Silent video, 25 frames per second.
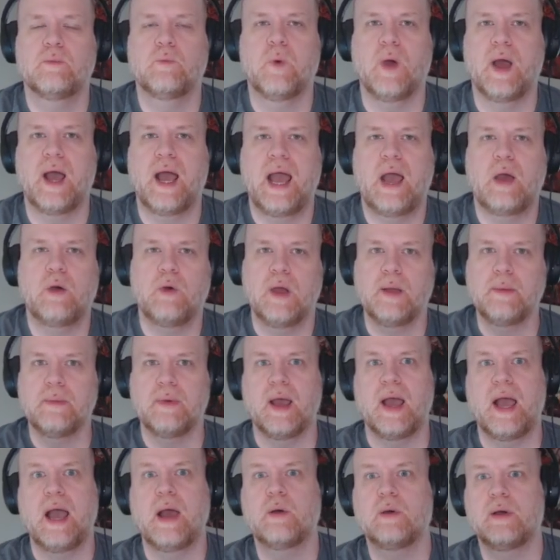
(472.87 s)
how
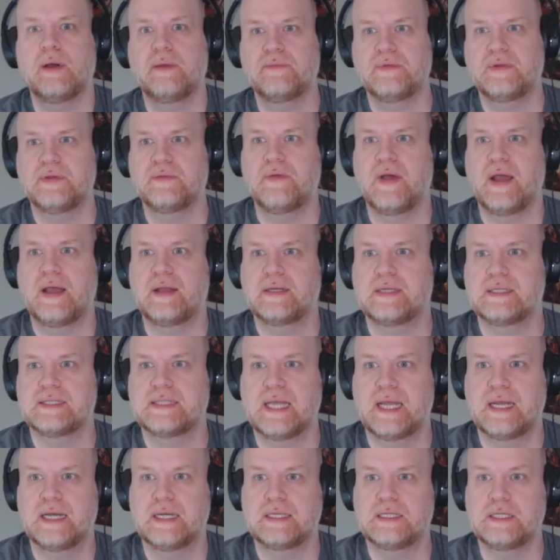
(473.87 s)
I've
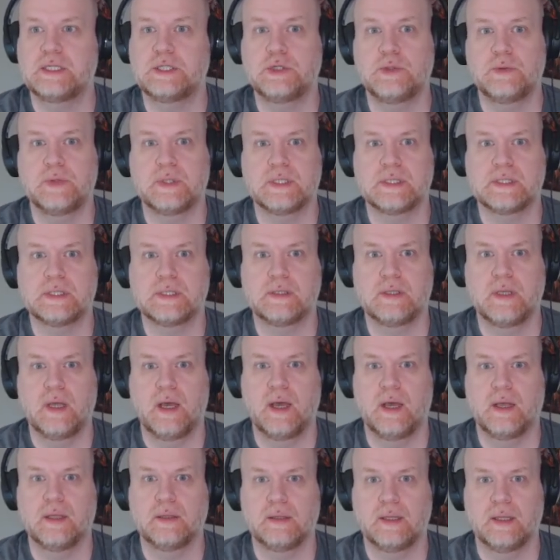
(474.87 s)
decided to do this
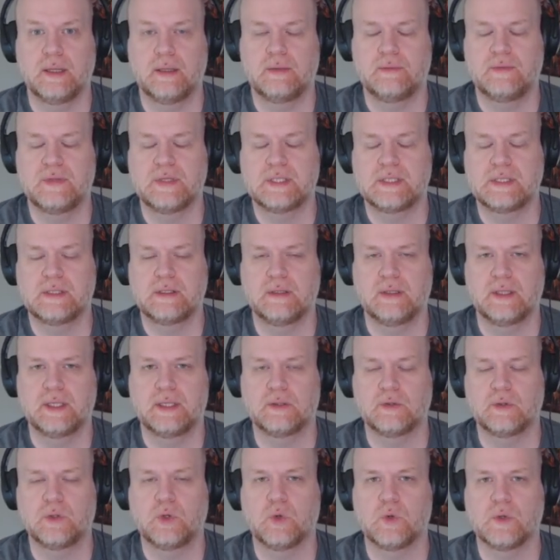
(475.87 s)
this
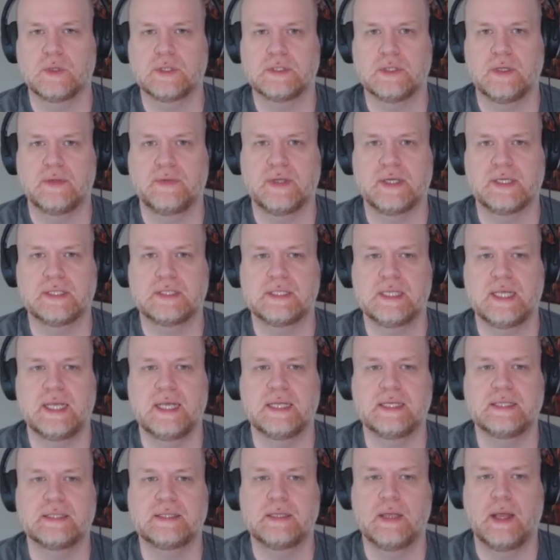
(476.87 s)
little course on this
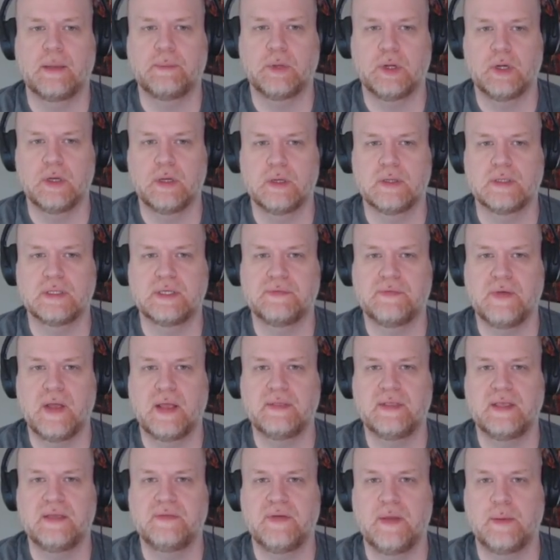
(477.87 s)
is I'm going to
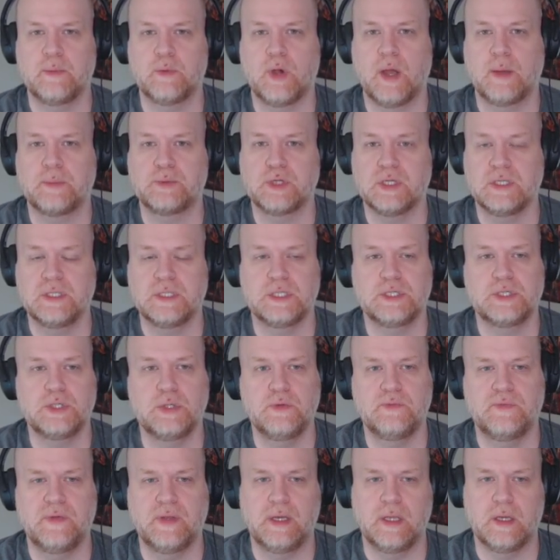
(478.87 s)
divide the Ephemeroptera into
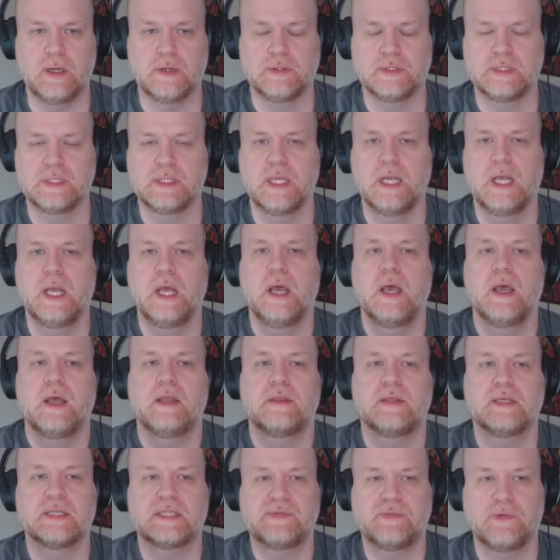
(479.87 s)
2 videos.
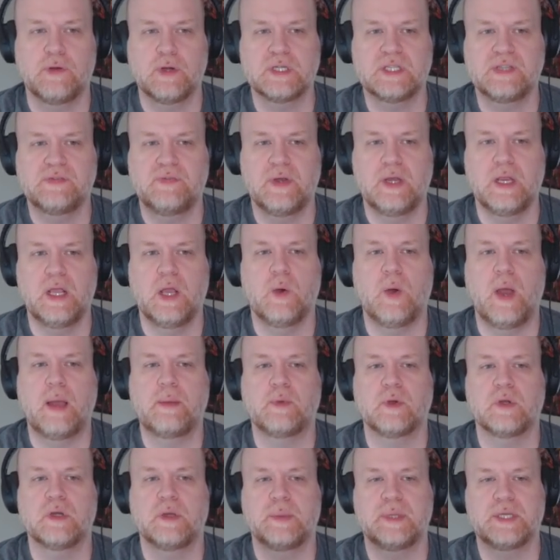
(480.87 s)
This first video, I'm
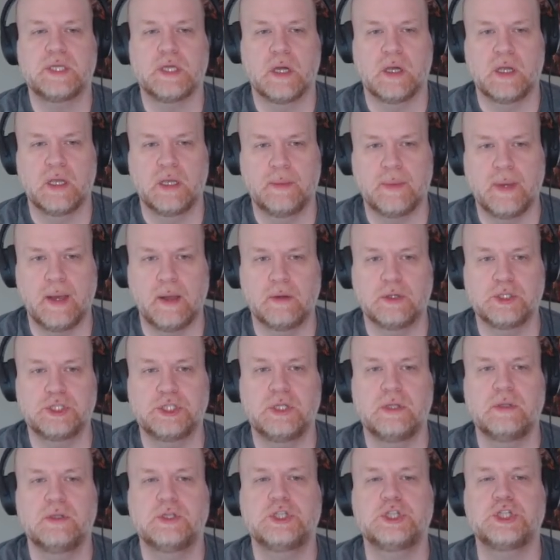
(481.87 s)
going to be talking
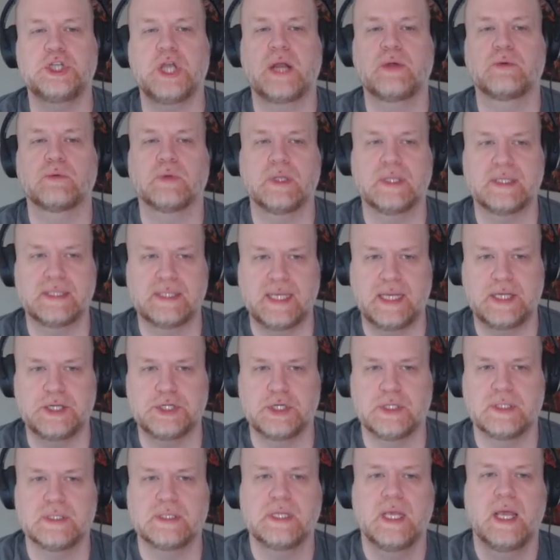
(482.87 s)
about
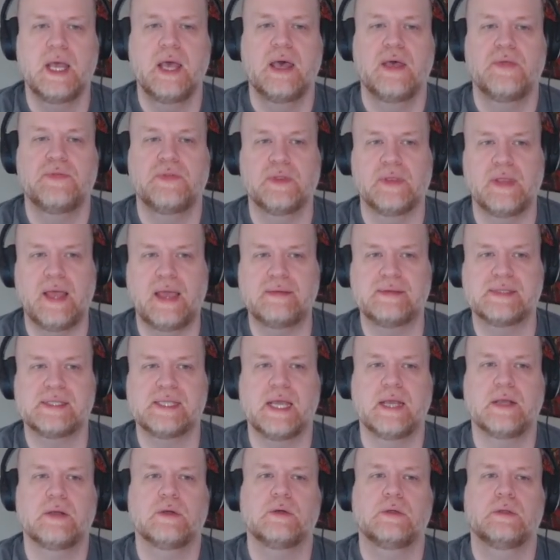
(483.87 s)
generalizations, the life
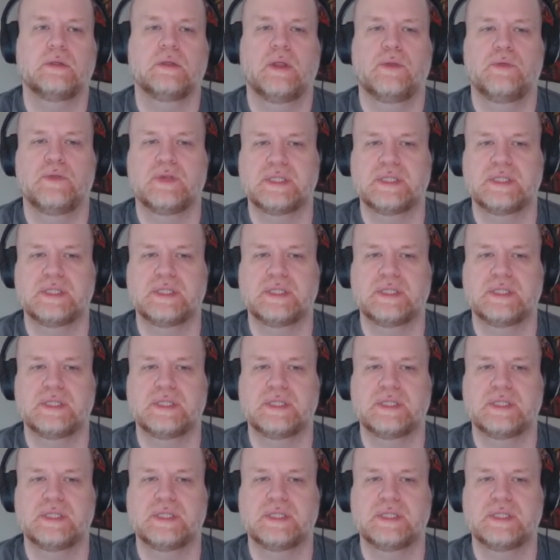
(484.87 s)
cycle, the